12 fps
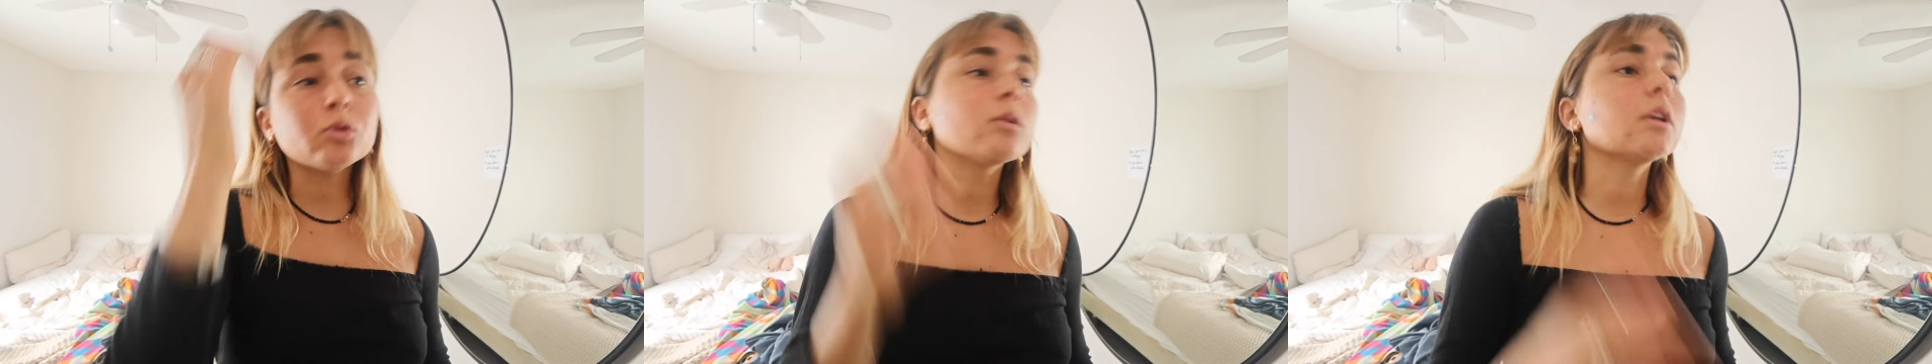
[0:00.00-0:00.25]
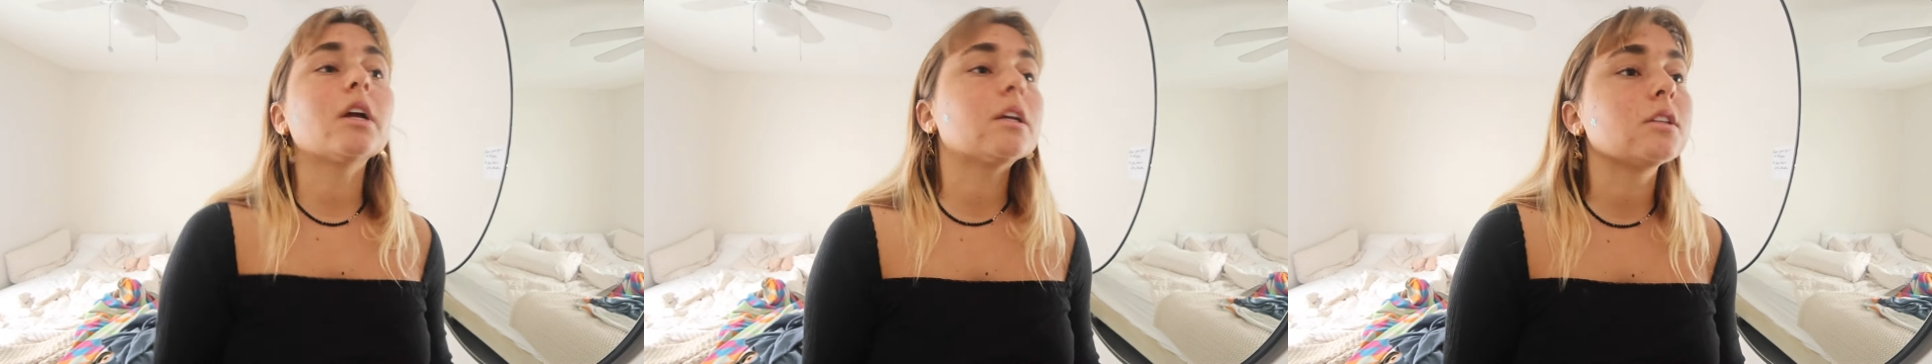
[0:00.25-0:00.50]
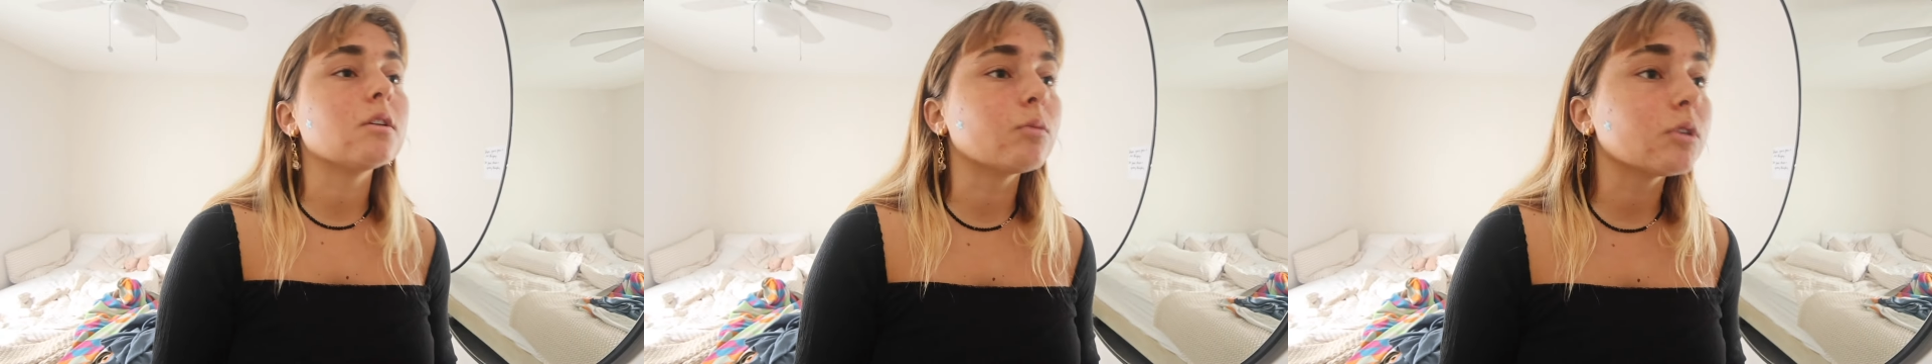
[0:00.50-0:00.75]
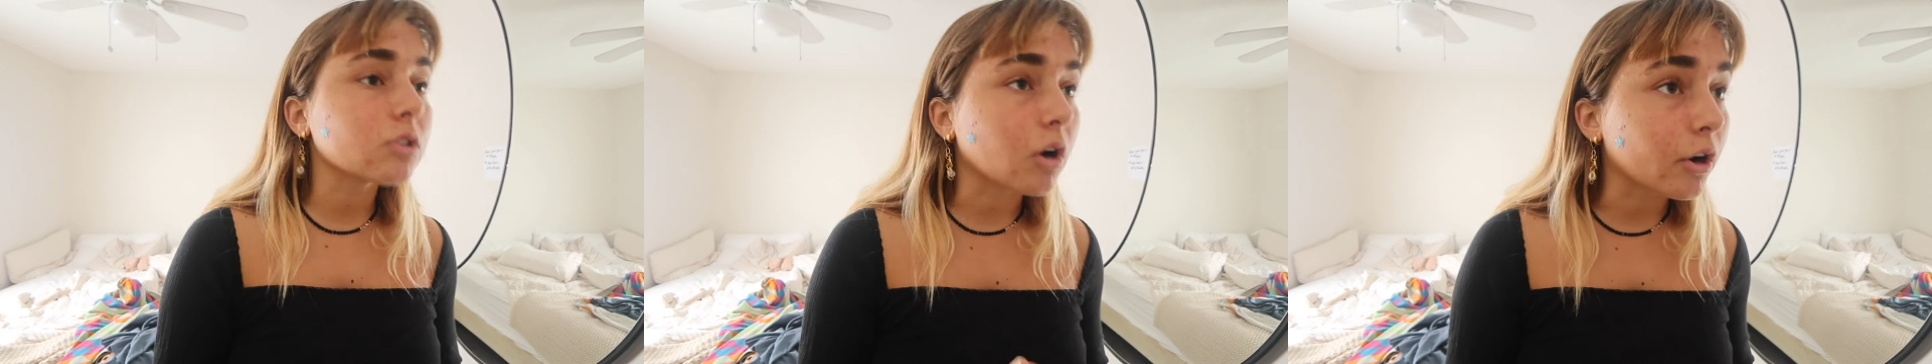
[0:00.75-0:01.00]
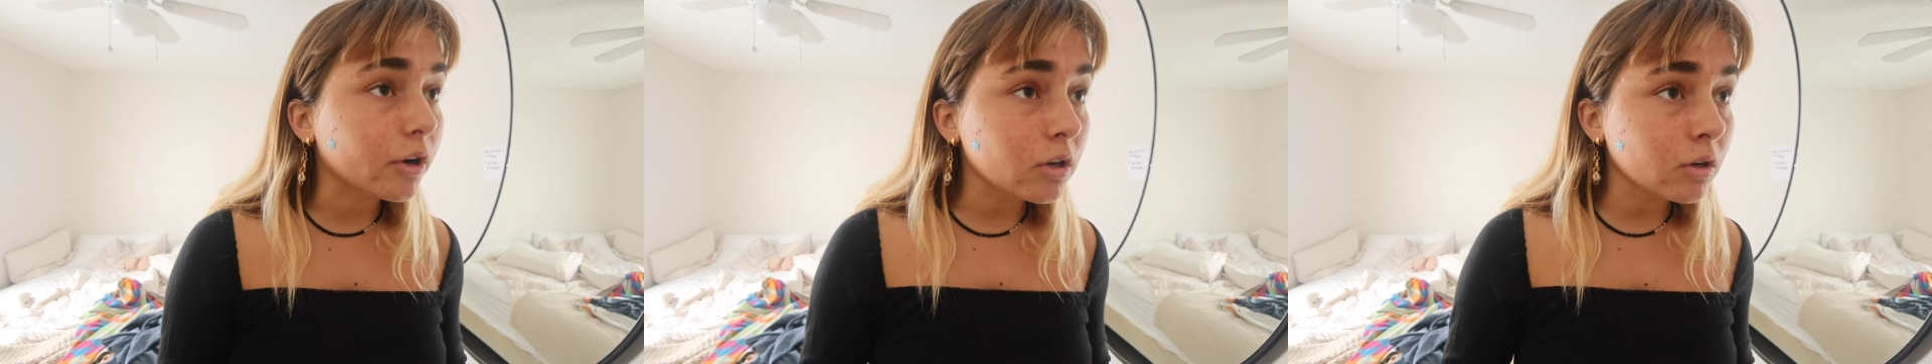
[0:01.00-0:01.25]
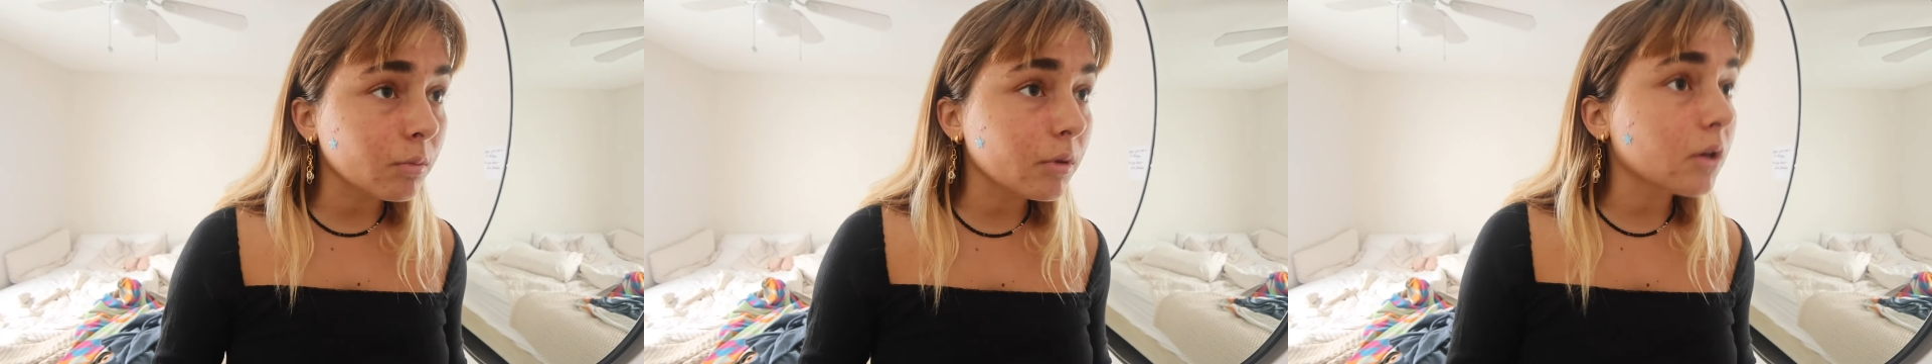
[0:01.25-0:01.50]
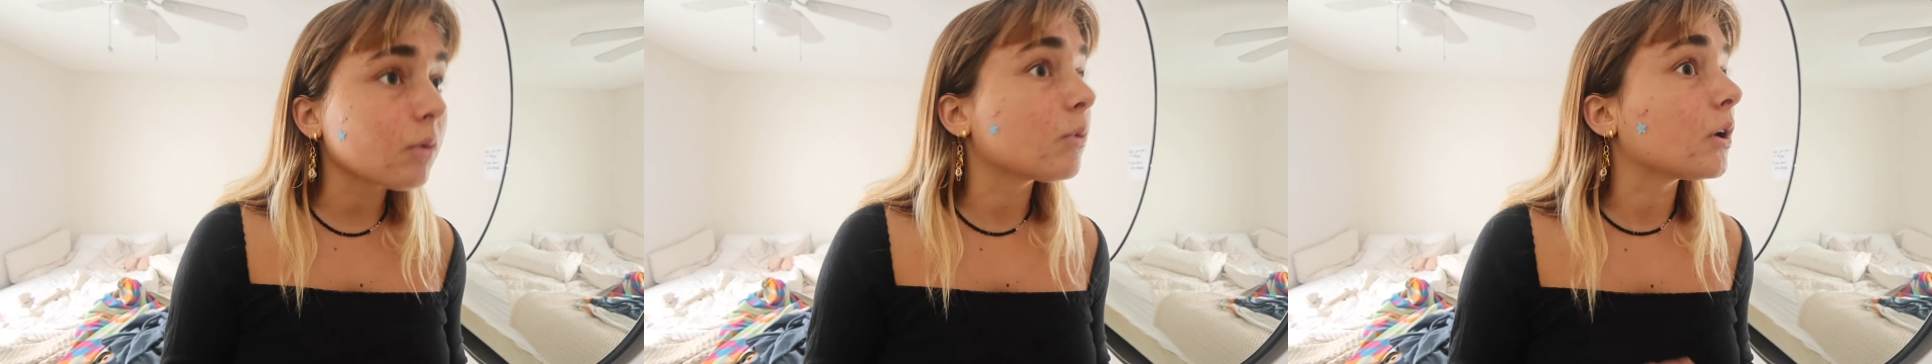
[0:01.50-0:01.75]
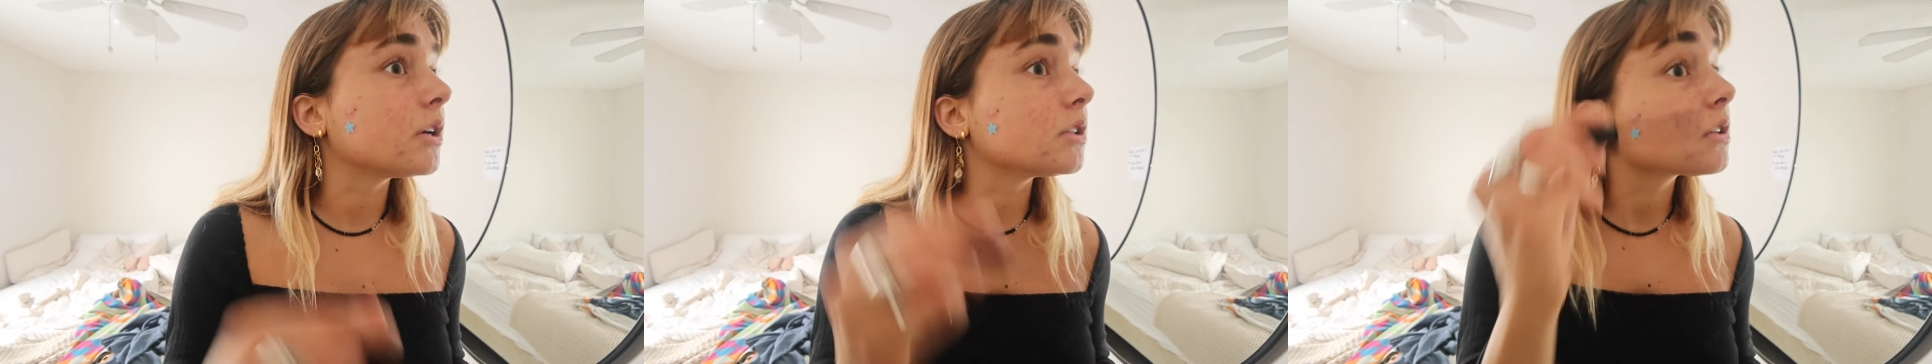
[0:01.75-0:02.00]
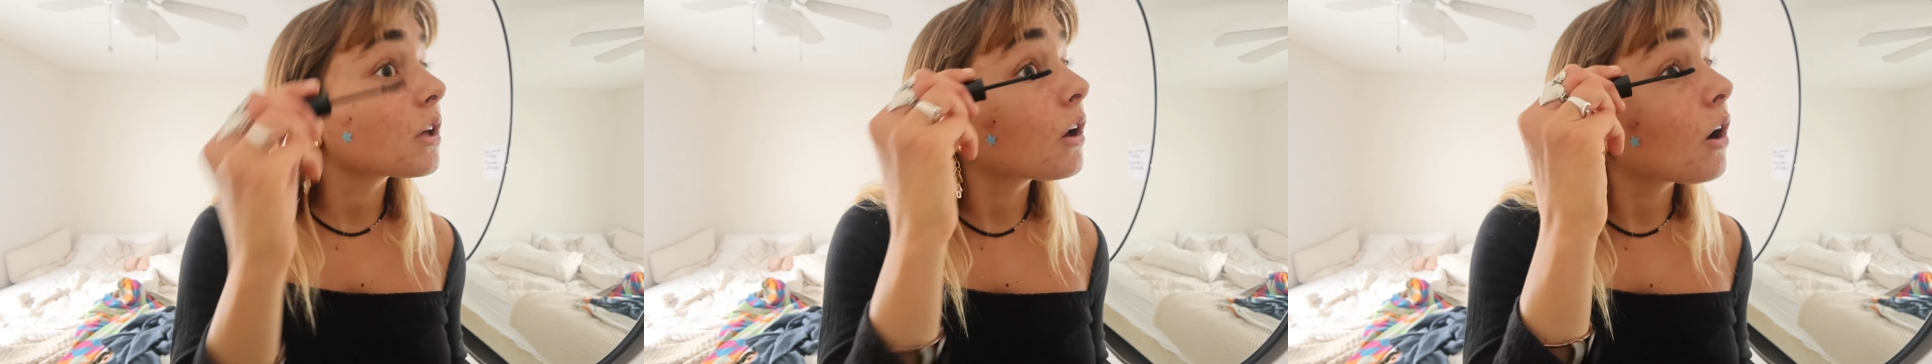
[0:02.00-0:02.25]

2019 which arguably was